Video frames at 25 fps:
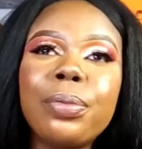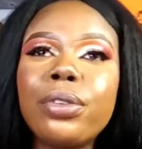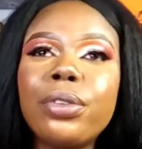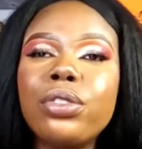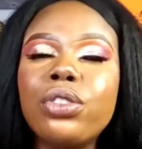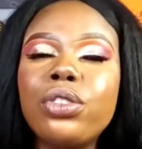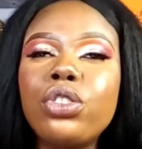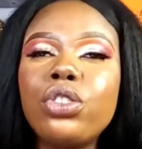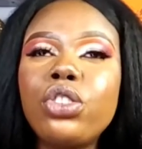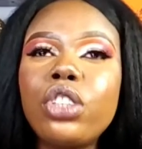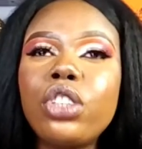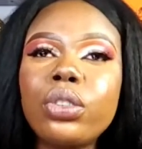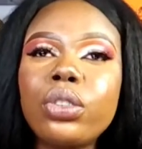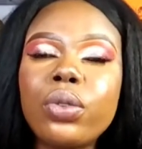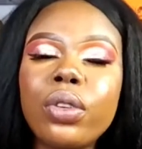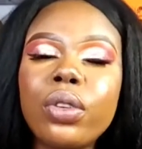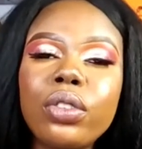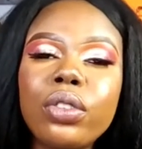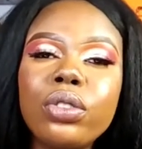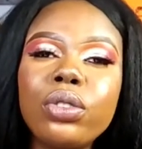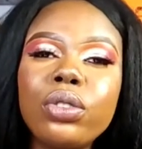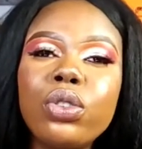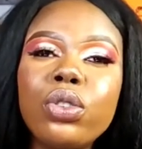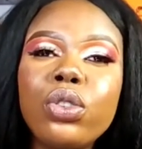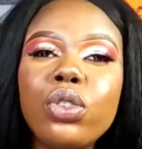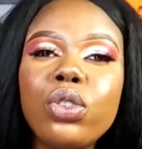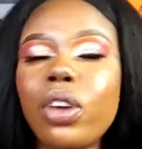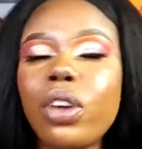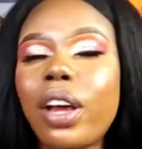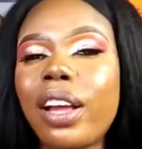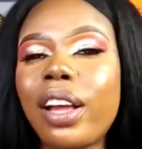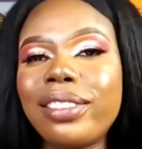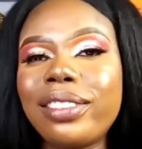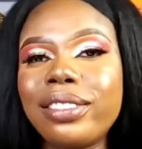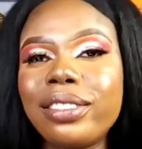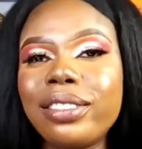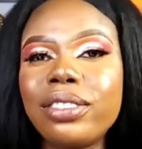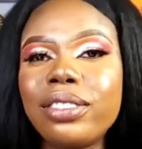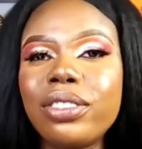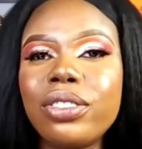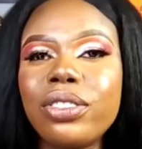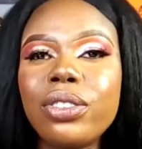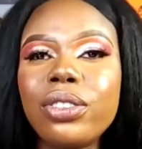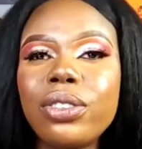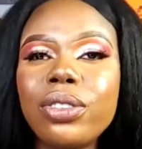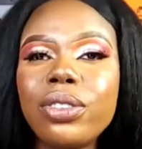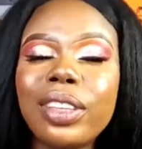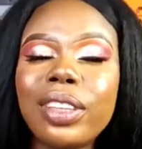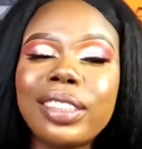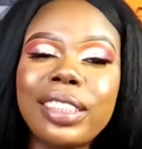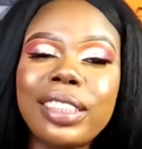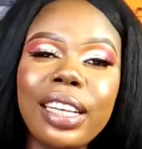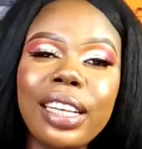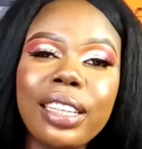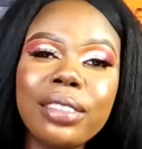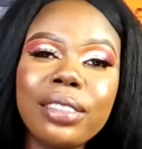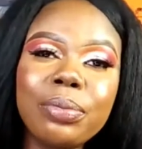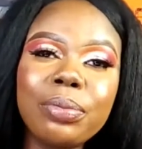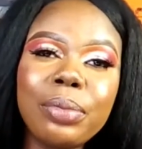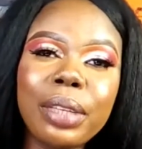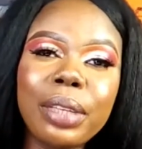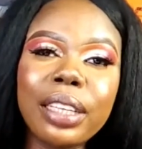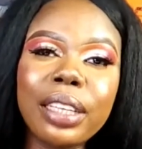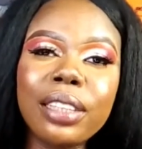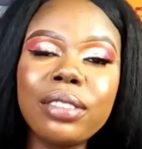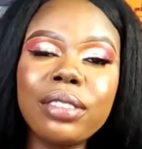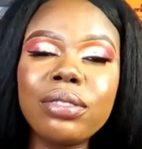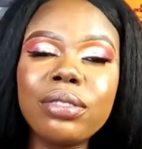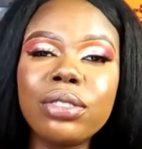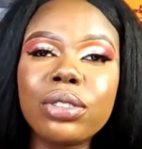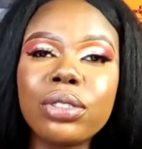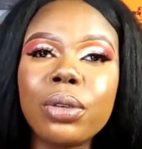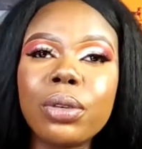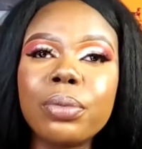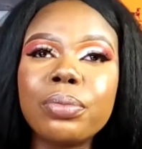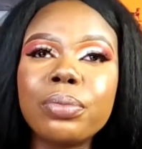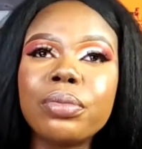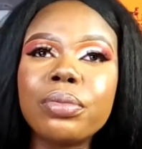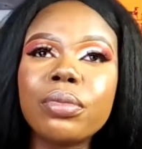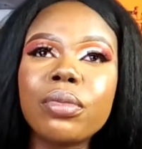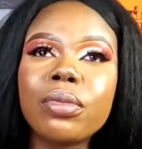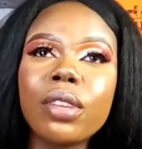But you just want to, you started making some,